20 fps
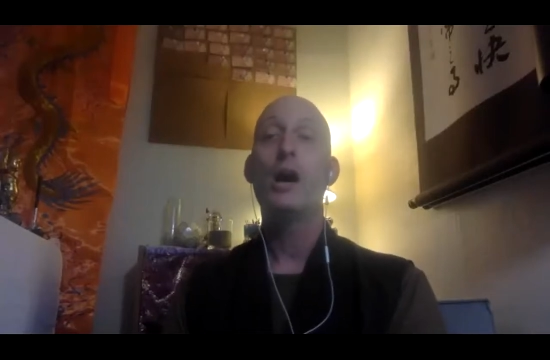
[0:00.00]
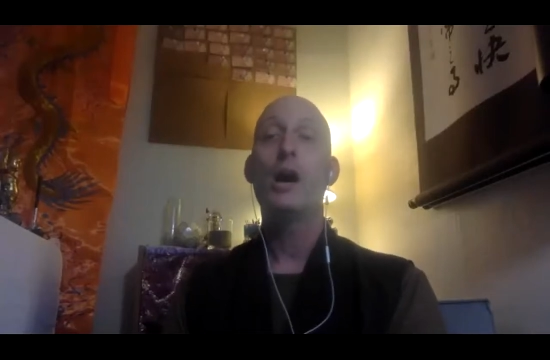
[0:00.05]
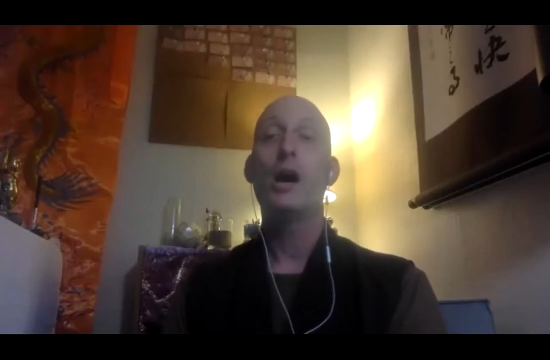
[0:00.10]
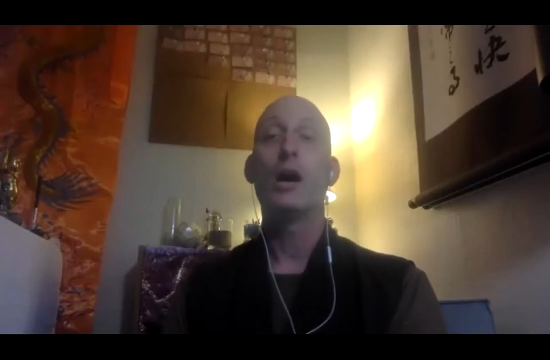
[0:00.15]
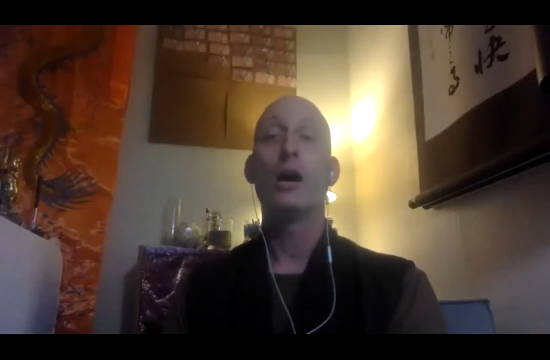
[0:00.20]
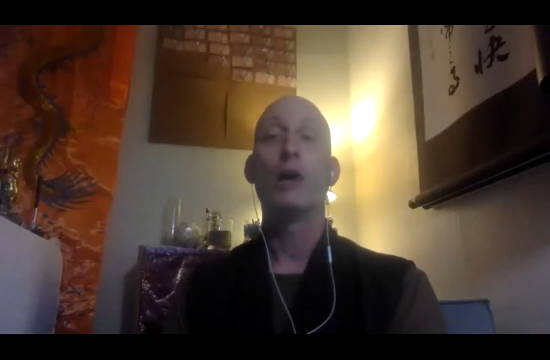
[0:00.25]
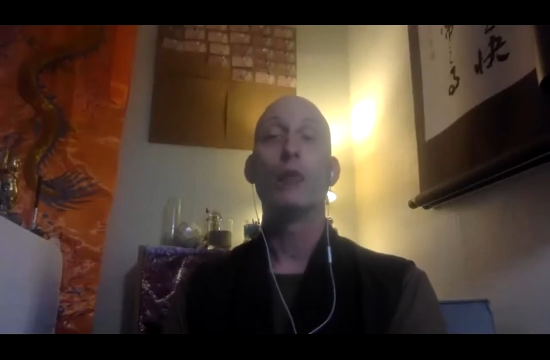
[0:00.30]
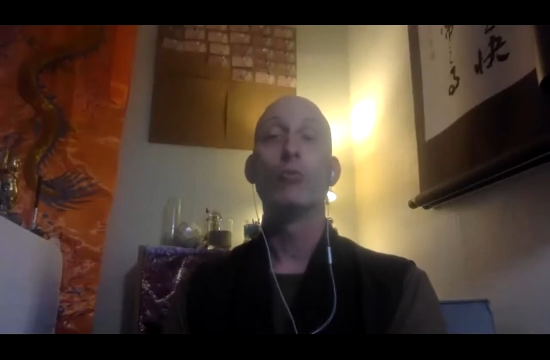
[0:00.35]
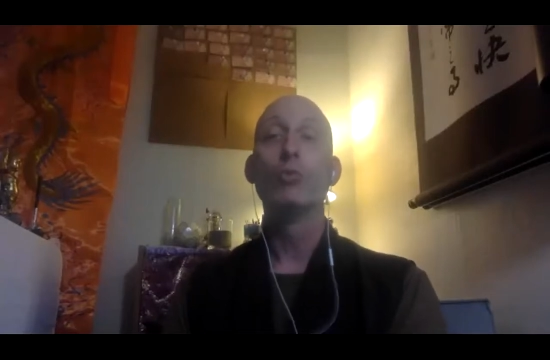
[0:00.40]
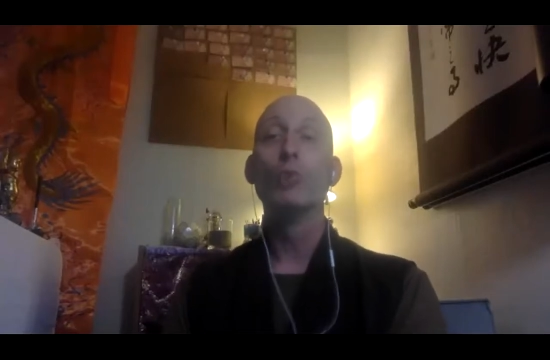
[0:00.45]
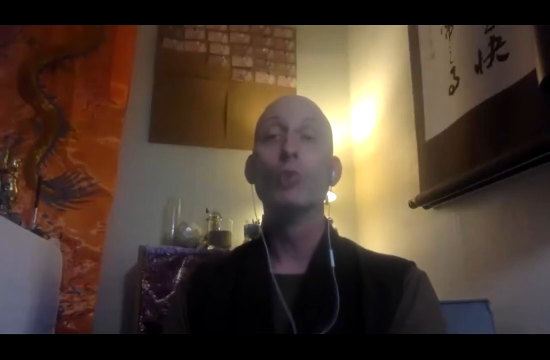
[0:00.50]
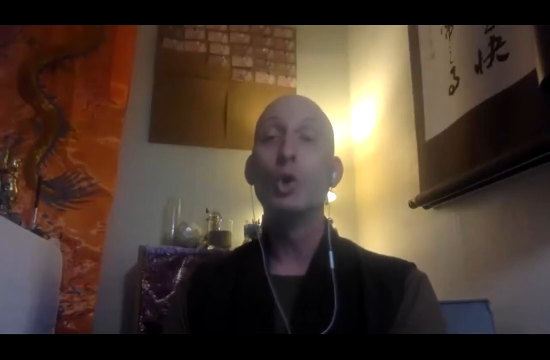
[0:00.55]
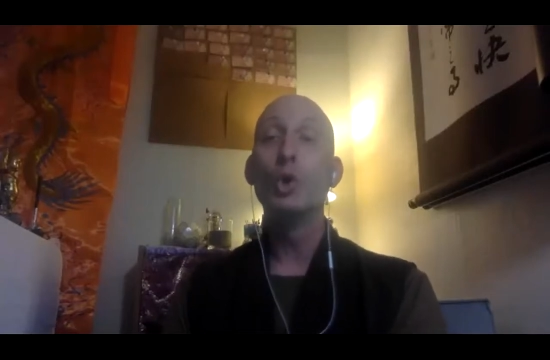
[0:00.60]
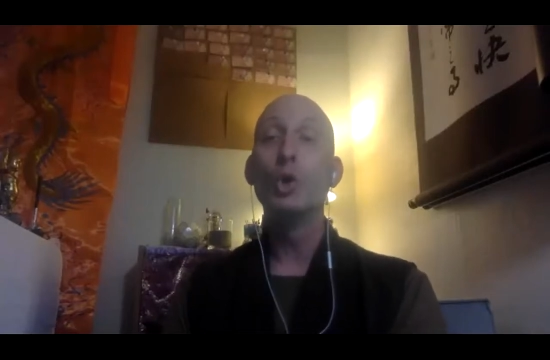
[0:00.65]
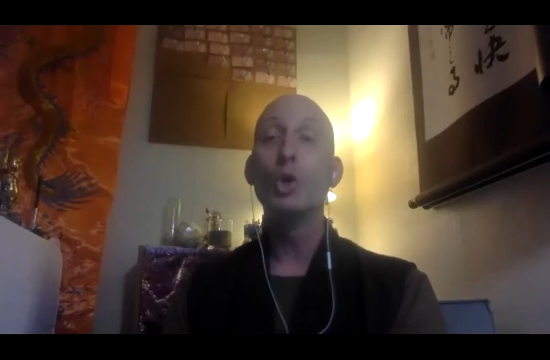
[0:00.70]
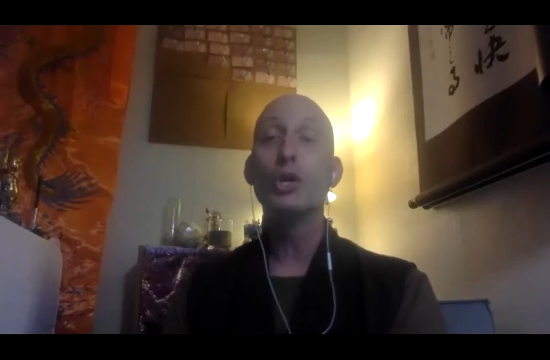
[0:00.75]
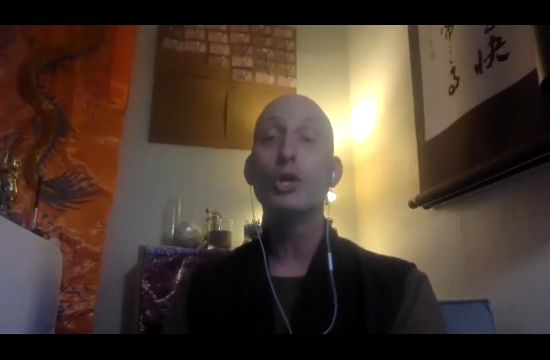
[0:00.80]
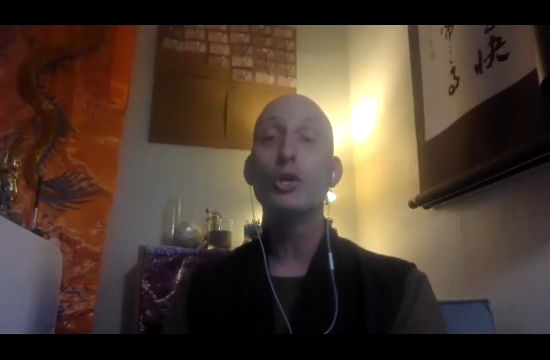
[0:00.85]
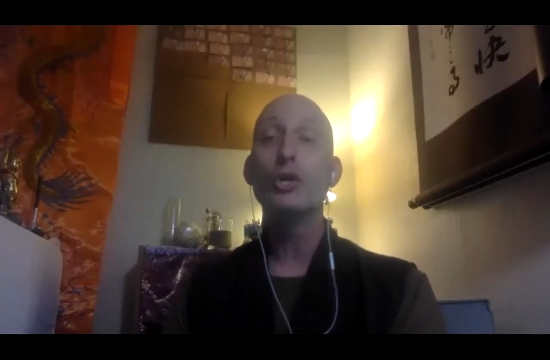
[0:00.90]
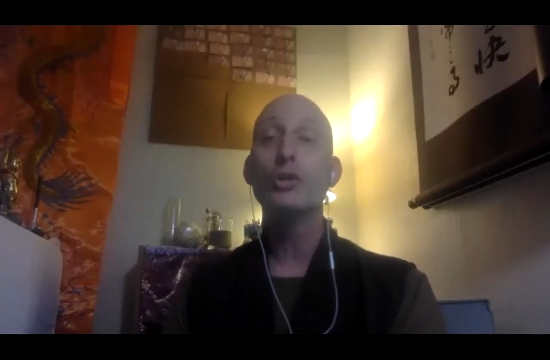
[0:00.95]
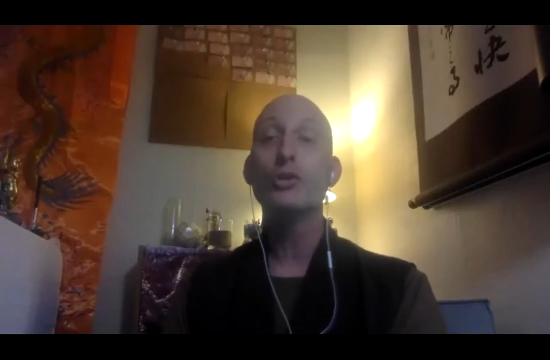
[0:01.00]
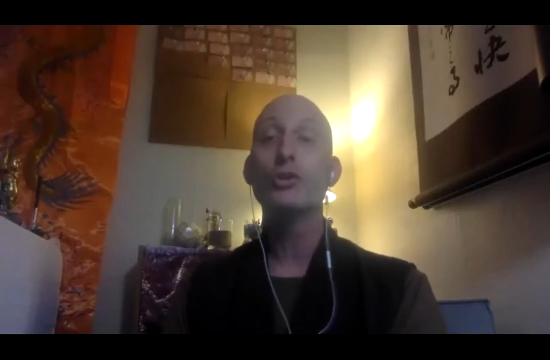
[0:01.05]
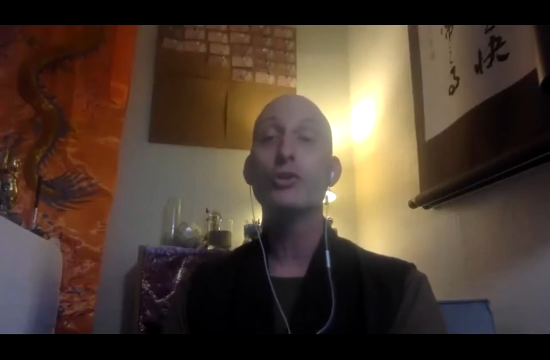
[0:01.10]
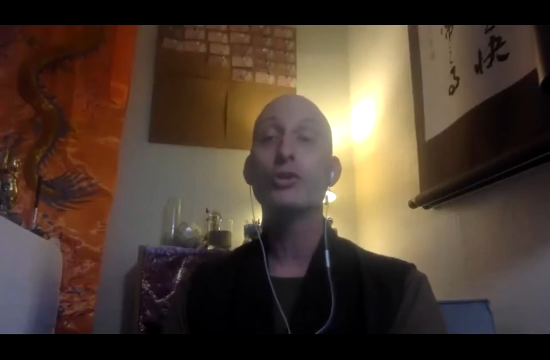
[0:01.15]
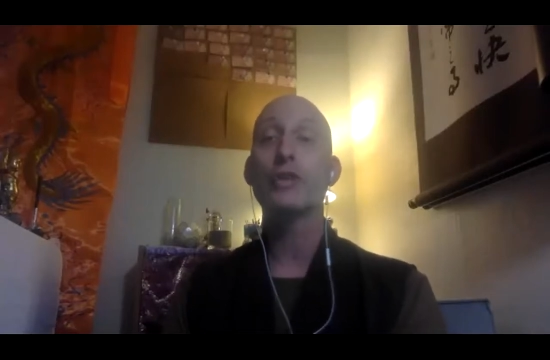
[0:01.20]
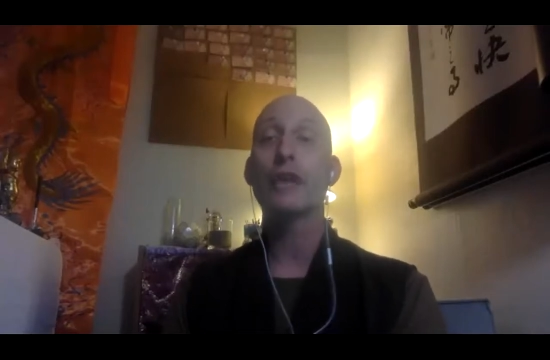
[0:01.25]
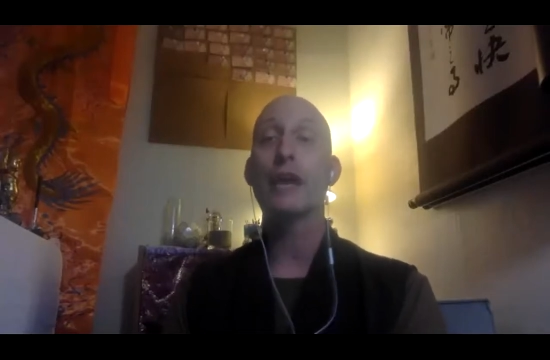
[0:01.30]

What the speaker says: Rulers